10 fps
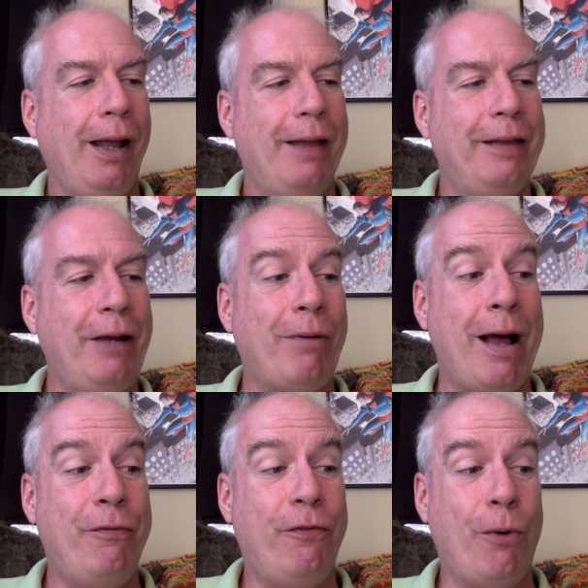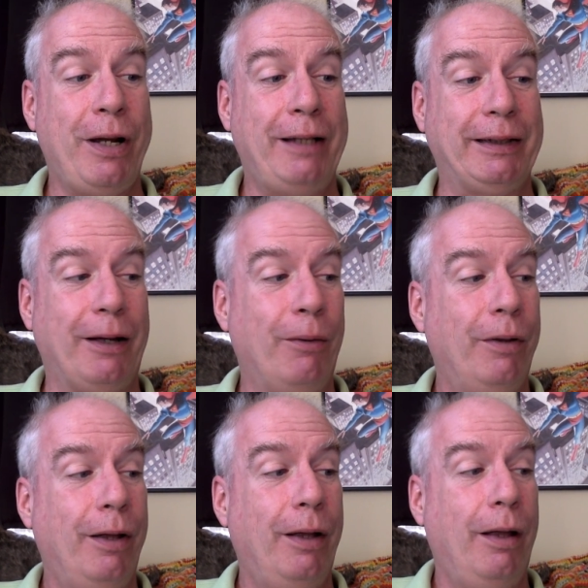They arrived four days ago,
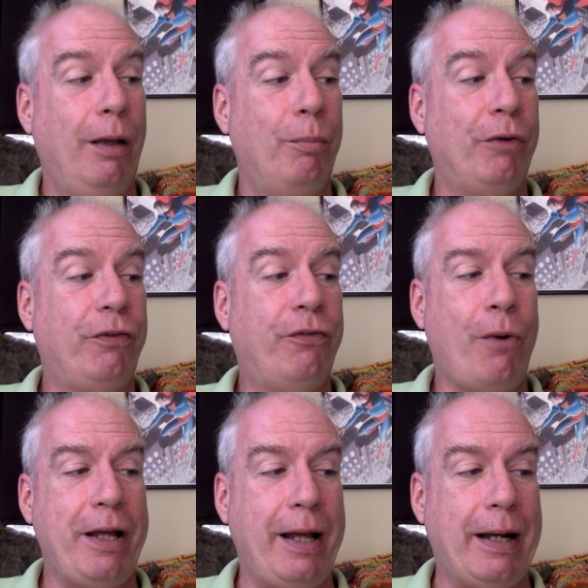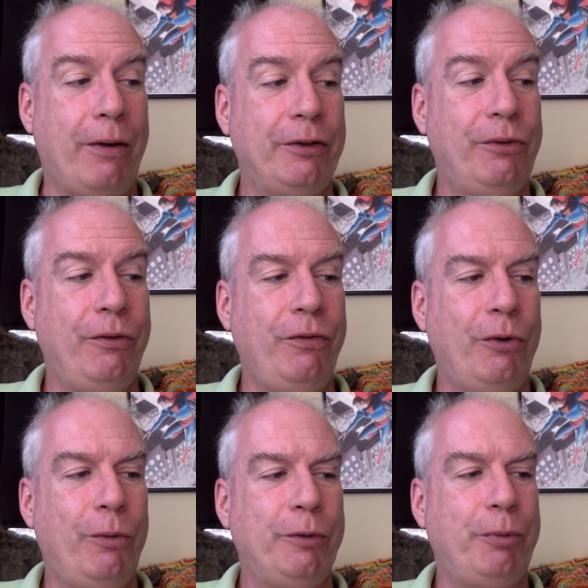but for 48 hours the
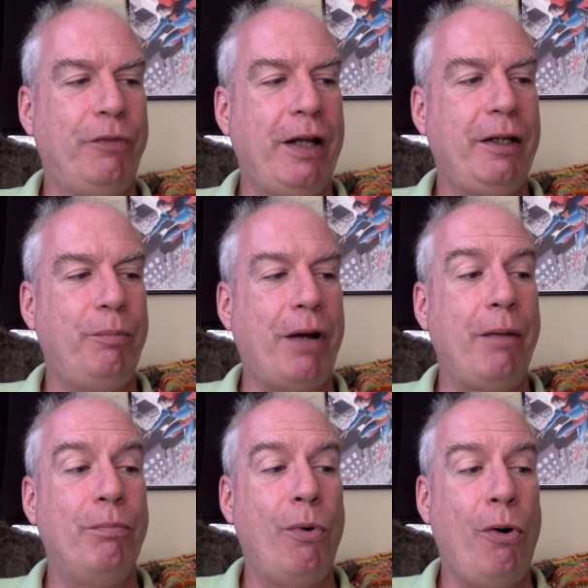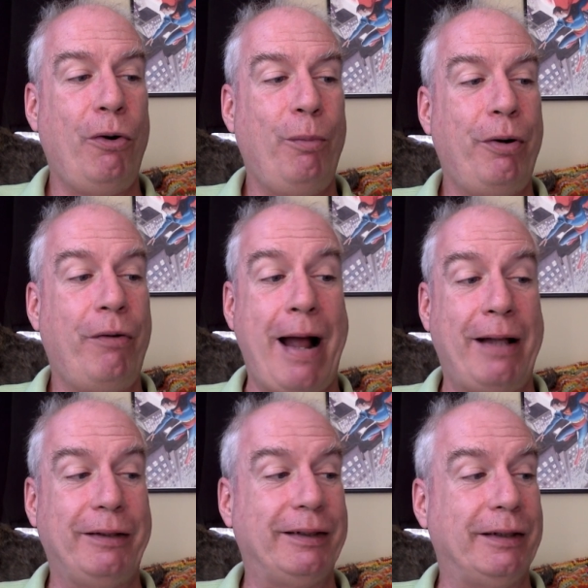reviewer was prevented by moral
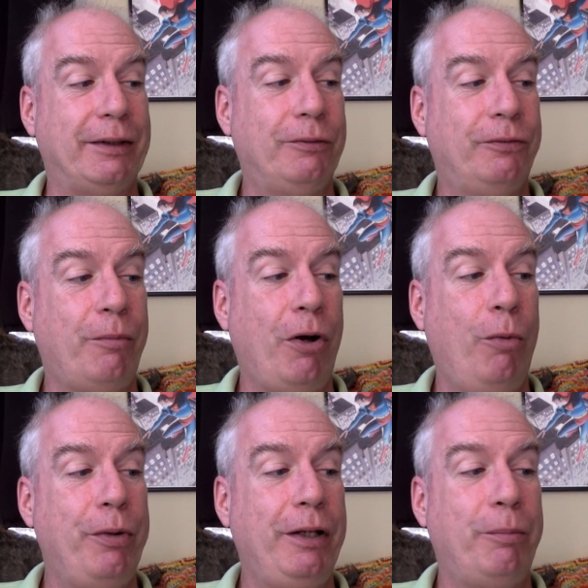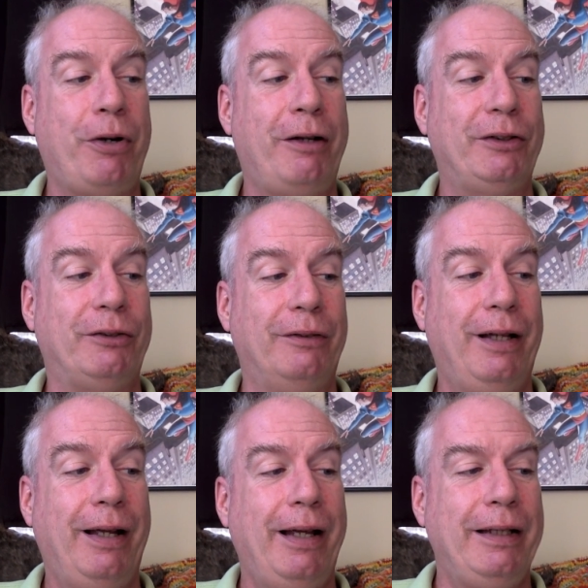paralysis from opening the parcel.
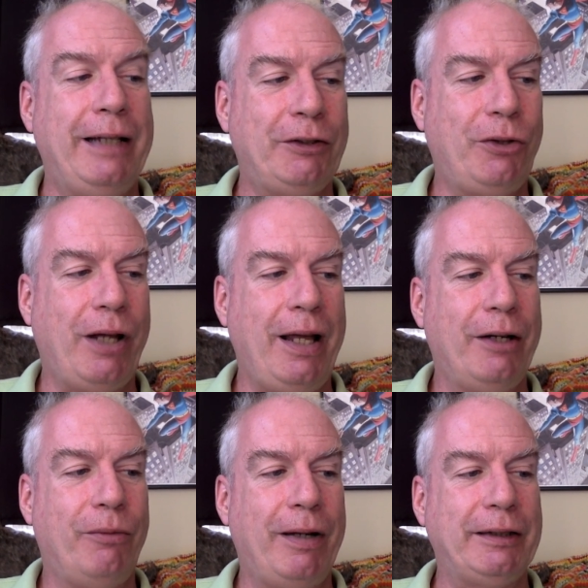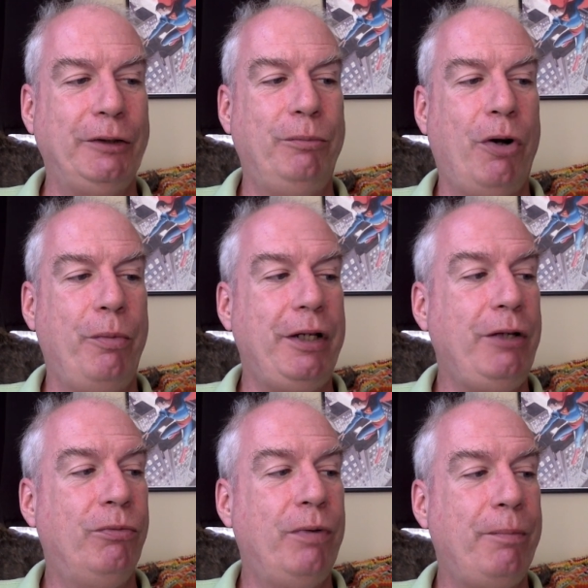Yesterday, in a resolute moment,
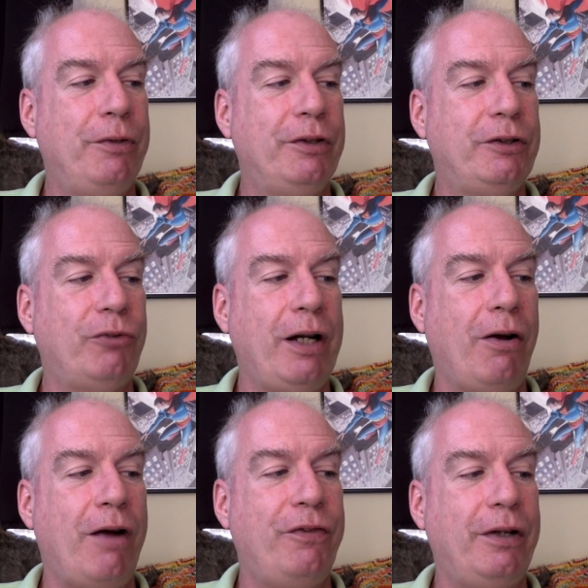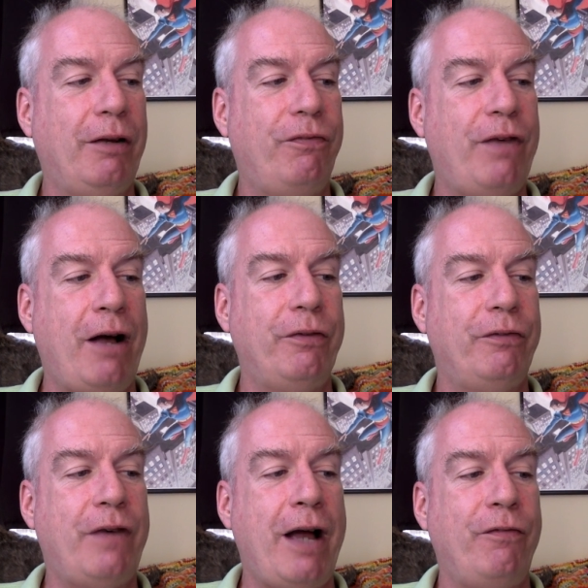he ripped the string off it and found the
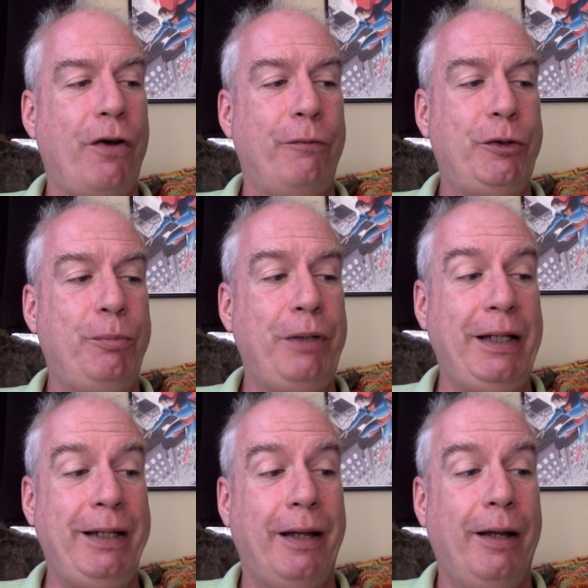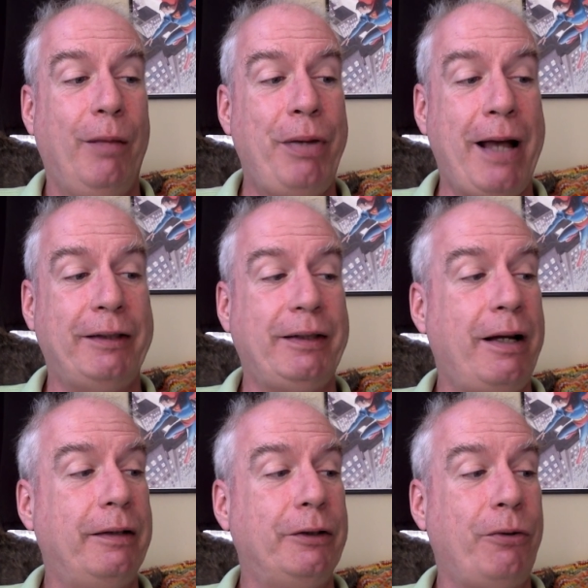five volumes to be
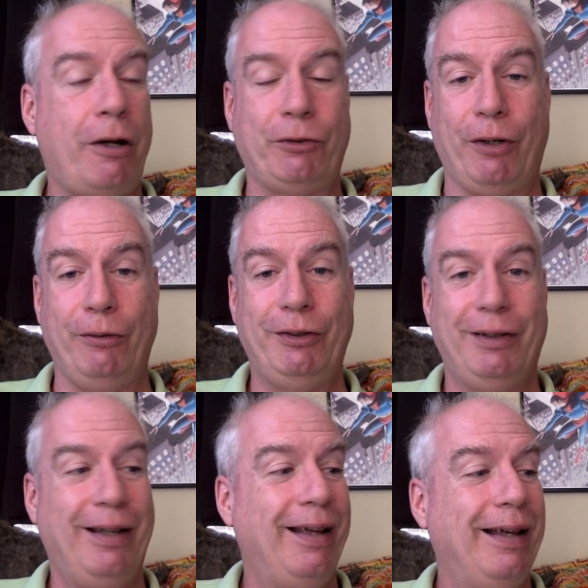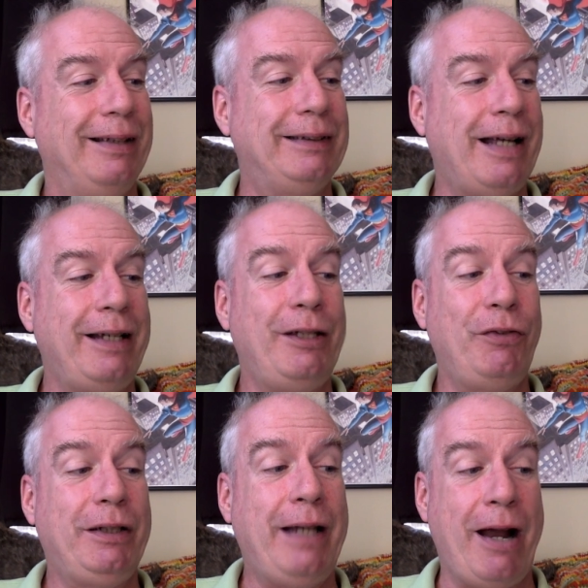Palestine at the Crossroads,
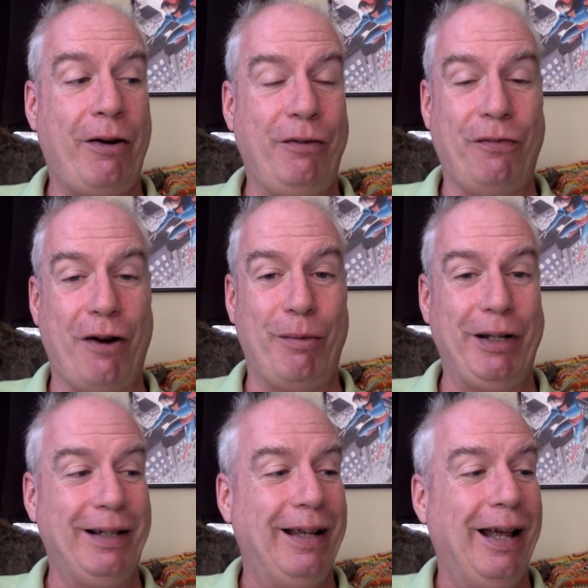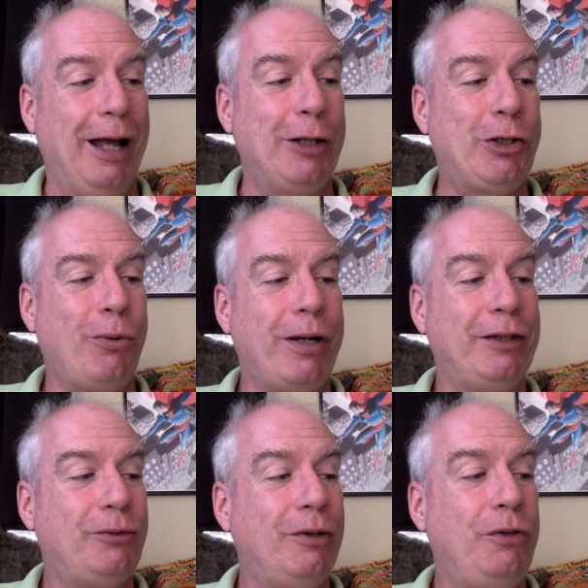Scientific Dairy Farming, A Short
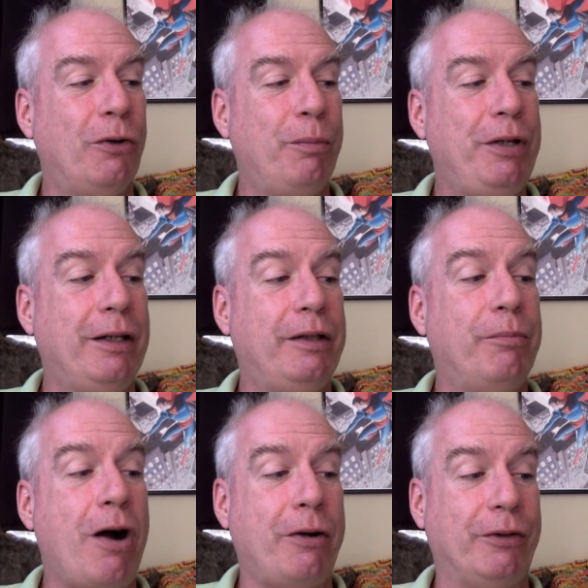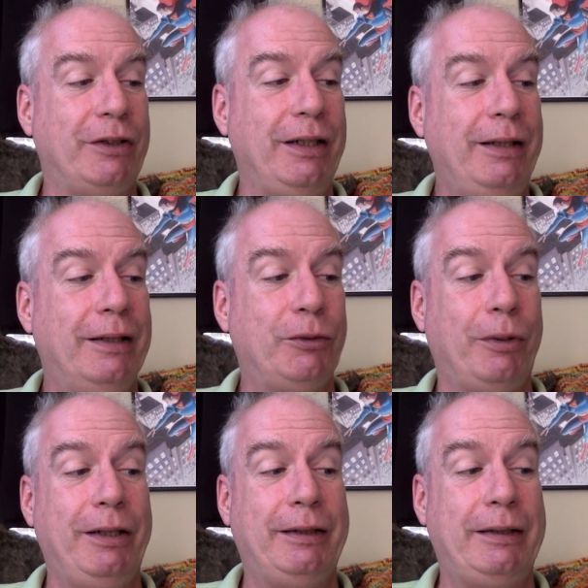History of European Democracy, this
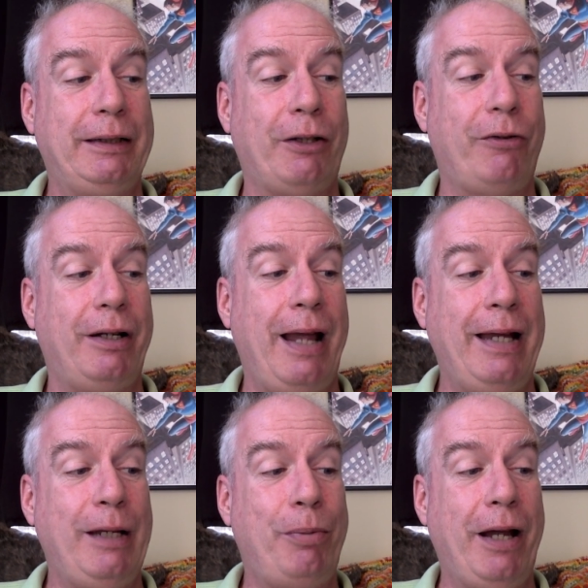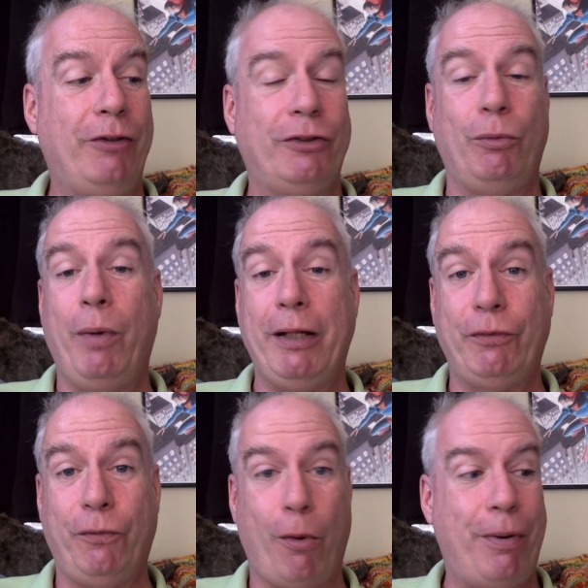one is 680 pages and
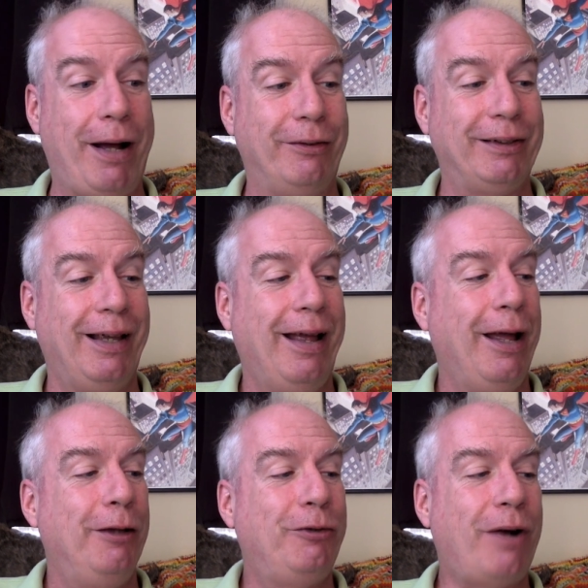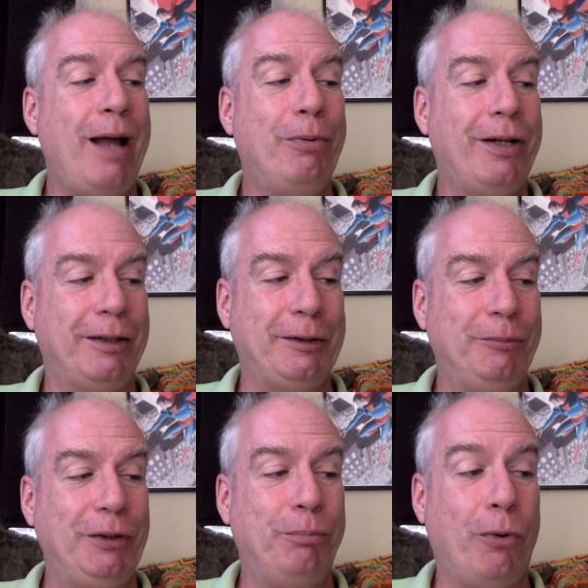weighs 4 pounds, Tribal
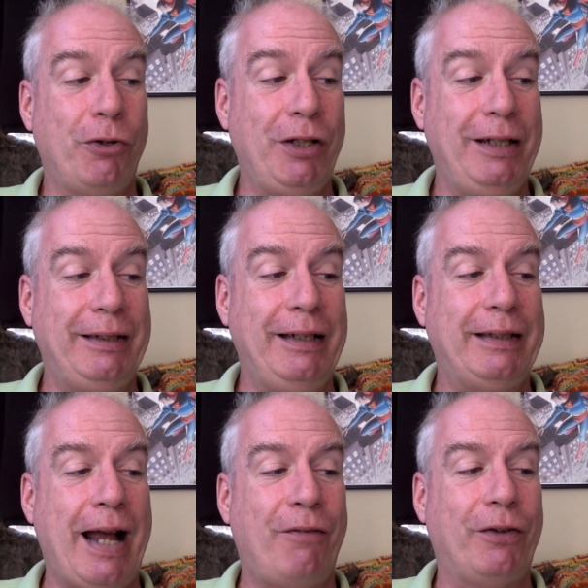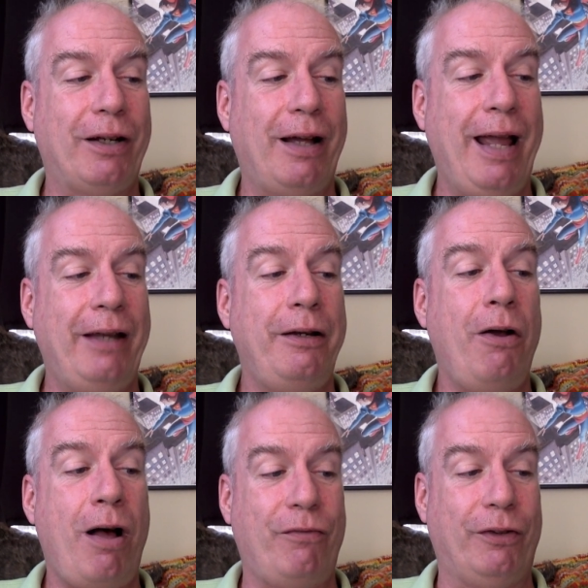Customs in Portuguese East Africa, and a
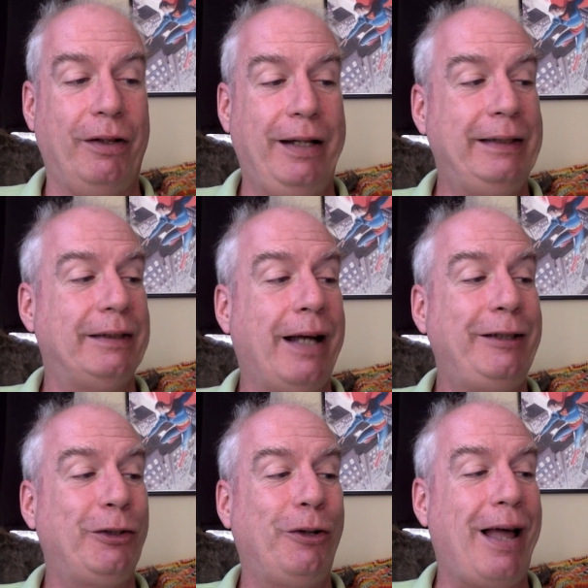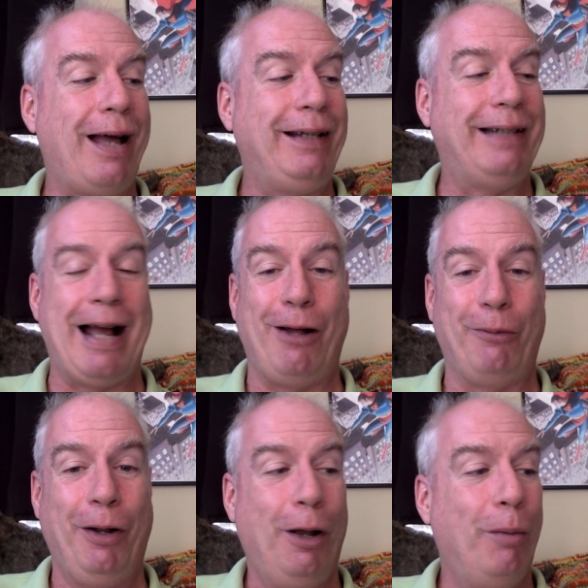novel, It's Nicer Lying Down,
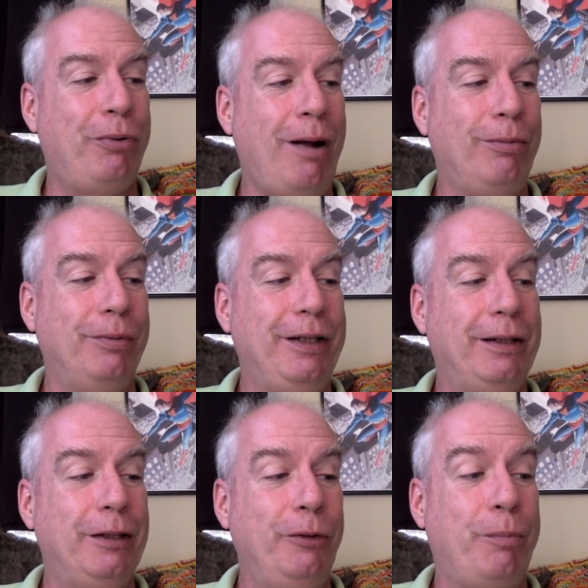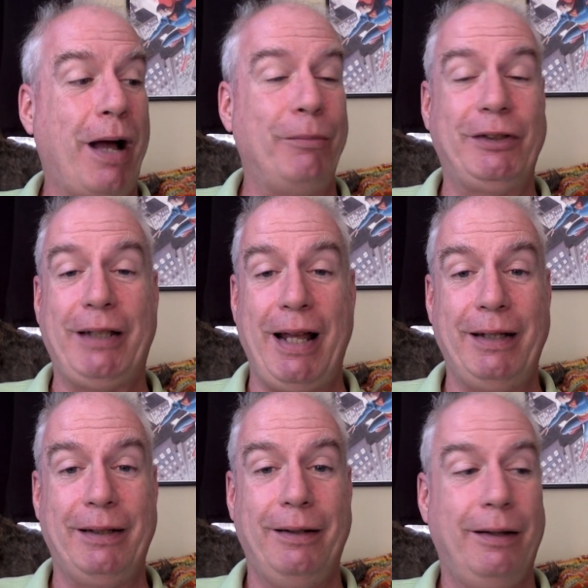probably included by mistake.